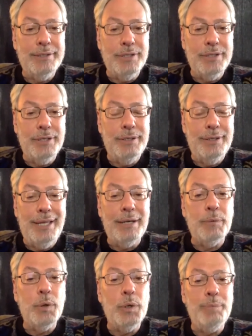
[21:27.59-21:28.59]
I'm
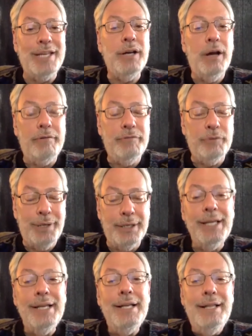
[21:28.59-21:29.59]
going to be covering
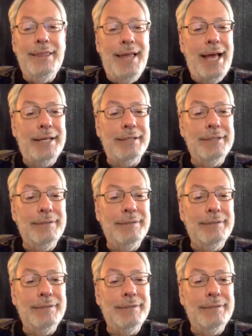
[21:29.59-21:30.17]
that